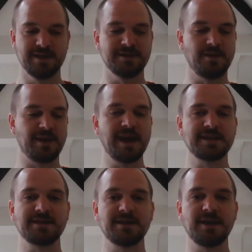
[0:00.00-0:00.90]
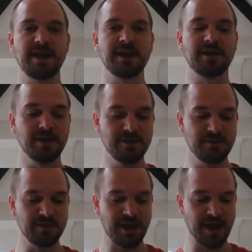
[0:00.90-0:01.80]
So I guess
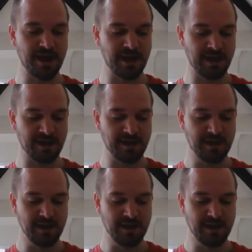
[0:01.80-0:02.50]
including